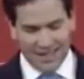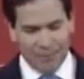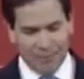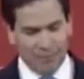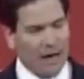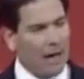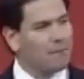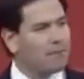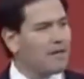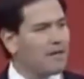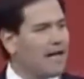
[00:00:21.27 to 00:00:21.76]
But
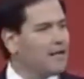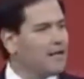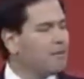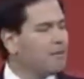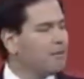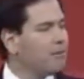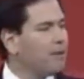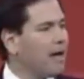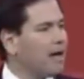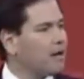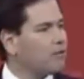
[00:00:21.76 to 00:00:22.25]
I'm glad to be
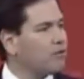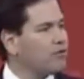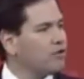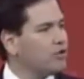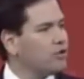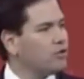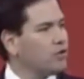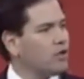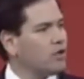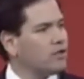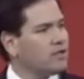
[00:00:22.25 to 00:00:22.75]
back with
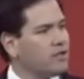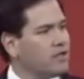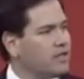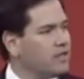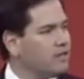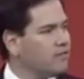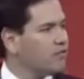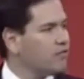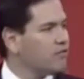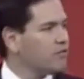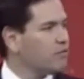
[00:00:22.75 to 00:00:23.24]
you on the
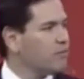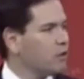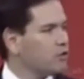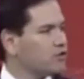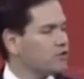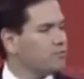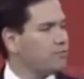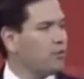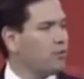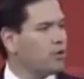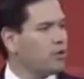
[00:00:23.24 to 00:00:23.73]
eve of the most
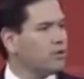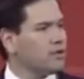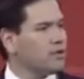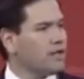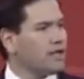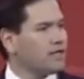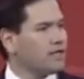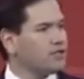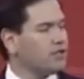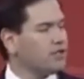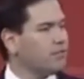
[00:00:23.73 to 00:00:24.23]
important
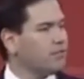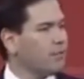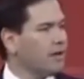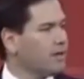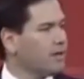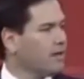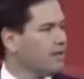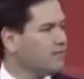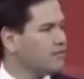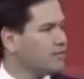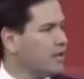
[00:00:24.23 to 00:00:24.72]
election in my
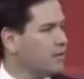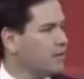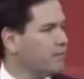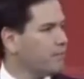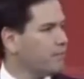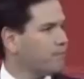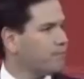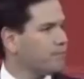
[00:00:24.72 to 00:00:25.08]
lifetime.